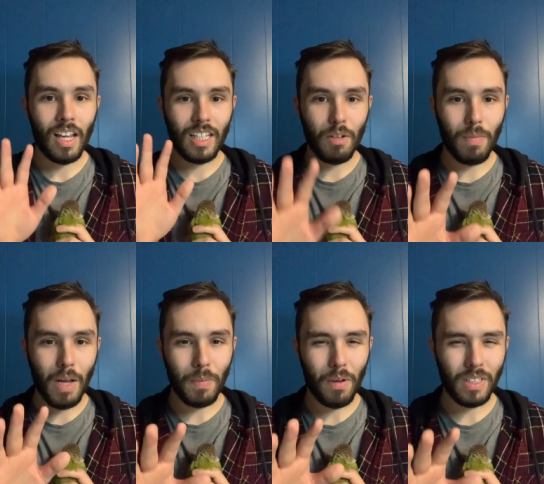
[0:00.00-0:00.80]
you
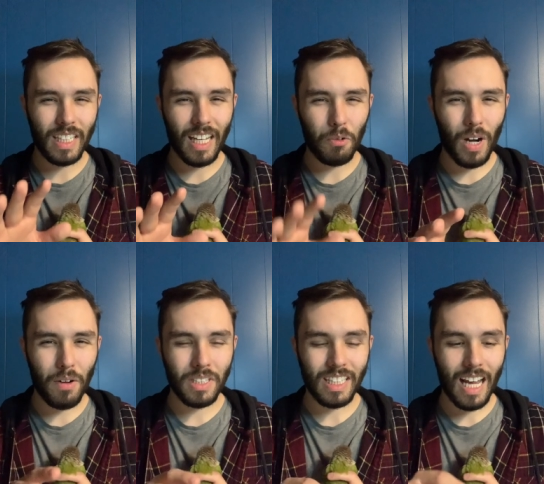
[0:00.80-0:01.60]
might be able to get away
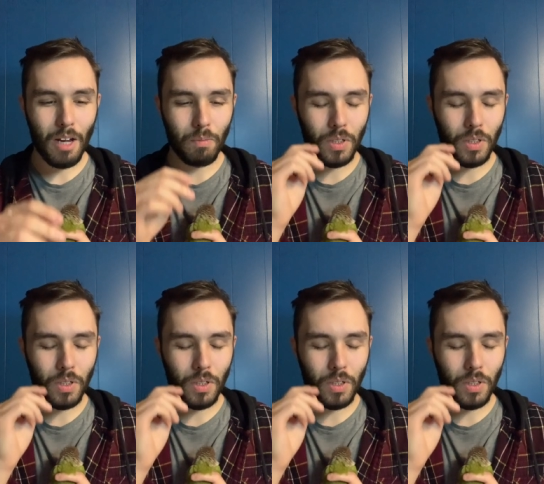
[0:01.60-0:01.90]
with that.